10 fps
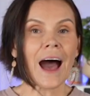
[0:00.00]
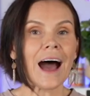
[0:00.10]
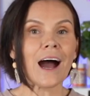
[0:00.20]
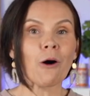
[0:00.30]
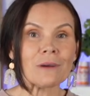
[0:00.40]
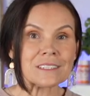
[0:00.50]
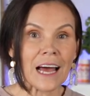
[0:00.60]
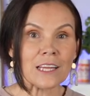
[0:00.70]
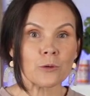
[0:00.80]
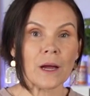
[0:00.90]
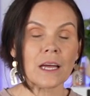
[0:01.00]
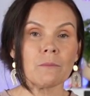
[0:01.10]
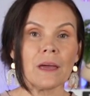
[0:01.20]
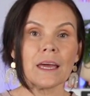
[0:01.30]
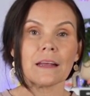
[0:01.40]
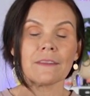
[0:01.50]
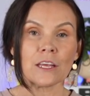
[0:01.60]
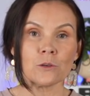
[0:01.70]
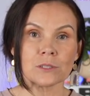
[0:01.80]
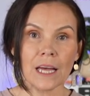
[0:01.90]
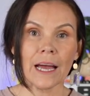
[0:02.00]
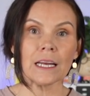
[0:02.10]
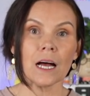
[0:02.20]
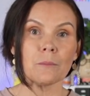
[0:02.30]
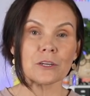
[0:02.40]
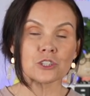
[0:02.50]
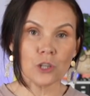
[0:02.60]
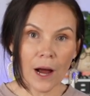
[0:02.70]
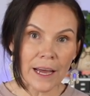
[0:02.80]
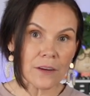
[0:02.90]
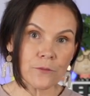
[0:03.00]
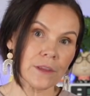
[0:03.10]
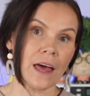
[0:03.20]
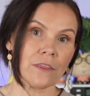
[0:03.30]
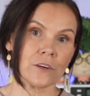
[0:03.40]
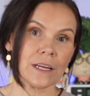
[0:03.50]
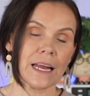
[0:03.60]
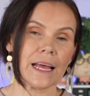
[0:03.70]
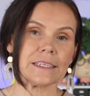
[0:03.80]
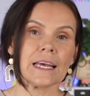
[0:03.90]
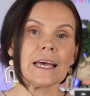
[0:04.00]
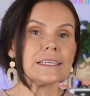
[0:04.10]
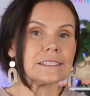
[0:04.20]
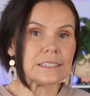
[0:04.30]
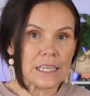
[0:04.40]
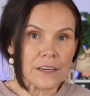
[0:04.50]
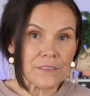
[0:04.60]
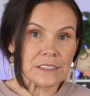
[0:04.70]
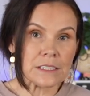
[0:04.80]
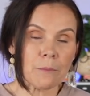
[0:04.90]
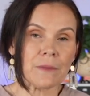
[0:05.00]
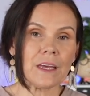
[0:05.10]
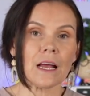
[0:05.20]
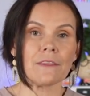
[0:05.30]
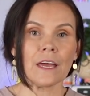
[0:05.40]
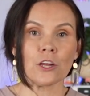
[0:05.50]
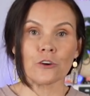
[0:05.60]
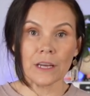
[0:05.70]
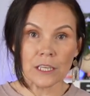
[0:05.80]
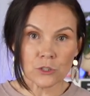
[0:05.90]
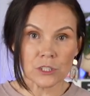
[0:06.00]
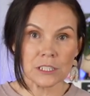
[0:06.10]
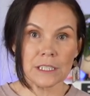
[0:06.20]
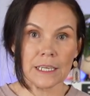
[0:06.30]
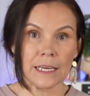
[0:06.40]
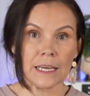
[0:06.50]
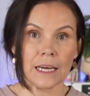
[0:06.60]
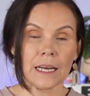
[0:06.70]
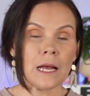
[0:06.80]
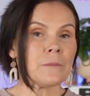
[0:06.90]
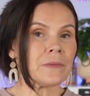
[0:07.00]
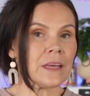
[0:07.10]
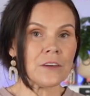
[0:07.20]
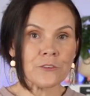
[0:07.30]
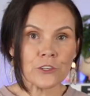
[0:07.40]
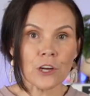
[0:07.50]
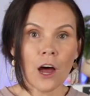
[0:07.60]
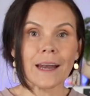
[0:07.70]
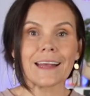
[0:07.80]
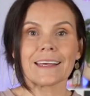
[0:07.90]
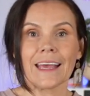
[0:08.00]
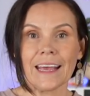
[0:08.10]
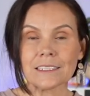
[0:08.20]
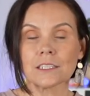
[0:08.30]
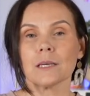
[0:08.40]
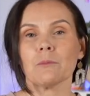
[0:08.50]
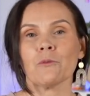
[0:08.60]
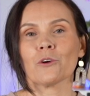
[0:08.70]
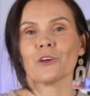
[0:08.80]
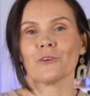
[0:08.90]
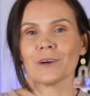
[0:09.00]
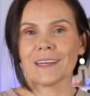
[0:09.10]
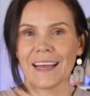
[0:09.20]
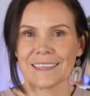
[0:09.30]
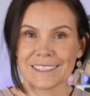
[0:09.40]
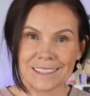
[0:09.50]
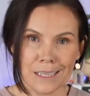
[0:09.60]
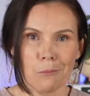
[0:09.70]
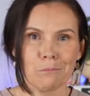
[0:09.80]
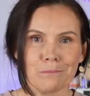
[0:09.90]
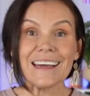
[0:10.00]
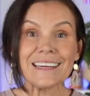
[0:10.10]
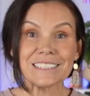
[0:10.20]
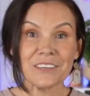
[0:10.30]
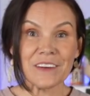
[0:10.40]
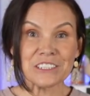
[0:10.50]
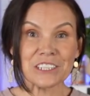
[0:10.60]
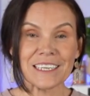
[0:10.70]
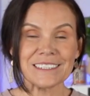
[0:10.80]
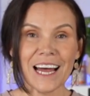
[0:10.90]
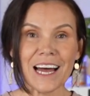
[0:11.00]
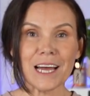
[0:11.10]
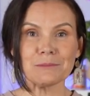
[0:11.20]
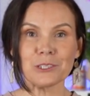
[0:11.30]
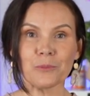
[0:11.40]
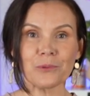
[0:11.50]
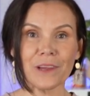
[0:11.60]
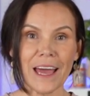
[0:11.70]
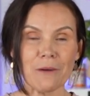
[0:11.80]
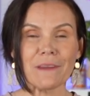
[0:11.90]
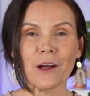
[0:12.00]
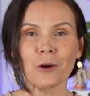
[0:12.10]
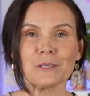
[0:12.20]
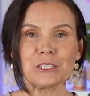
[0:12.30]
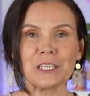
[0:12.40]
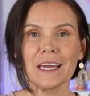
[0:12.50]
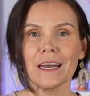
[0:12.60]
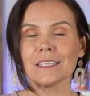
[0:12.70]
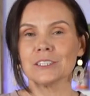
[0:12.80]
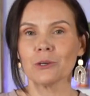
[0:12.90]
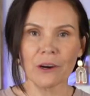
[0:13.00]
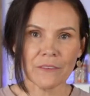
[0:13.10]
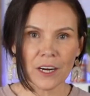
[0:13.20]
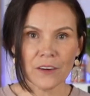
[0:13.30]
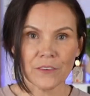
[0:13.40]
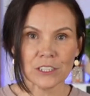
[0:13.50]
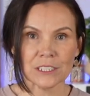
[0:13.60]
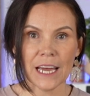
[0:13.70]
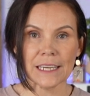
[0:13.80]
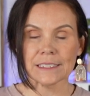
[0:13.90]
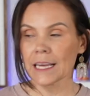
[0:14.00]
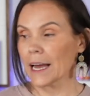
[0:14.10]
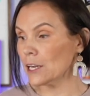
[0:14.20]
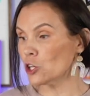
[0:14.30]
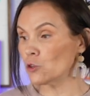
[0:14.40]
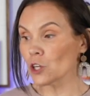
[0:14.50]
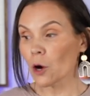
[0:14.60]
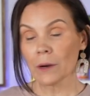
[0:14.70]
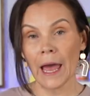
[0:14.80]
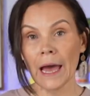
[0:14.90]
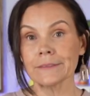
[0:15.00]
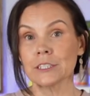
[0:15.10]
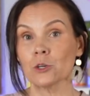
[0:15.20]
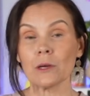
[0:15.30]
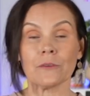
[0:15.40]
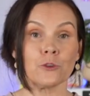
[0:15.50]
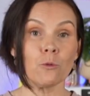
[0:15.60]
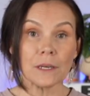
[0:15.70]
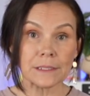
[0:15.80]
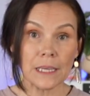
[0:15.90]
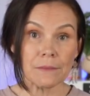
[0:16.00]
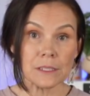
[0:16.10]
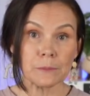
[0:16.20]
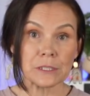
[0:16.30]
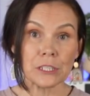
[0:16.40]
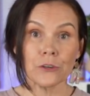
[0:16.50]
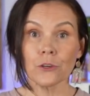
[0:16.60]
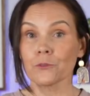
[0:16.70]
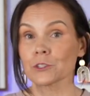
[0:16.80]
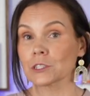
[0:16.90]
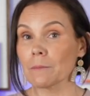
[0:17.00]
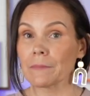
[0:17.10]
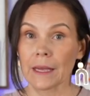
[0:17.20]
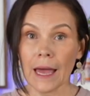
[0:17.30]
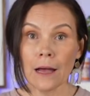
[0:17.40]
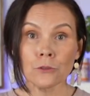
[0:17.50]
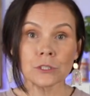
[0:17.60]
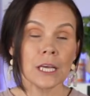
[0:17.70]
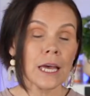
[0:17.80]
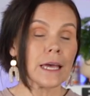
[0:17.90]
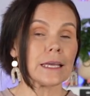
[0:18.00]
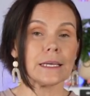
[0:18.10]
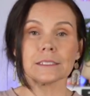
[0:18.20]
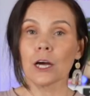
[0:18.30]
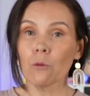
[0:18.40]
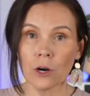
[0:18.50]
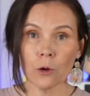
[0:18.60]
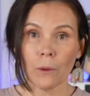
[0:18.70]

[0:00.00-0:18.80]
I always highly recommend that you sign up, try it for that 30 days, see if it's something that you're interested in. If you're not, cancel it before your 30 days is up. It's officially time to play with our machine, do our very first test cut. You don't have to. If you want to save this material for something else, you don't want to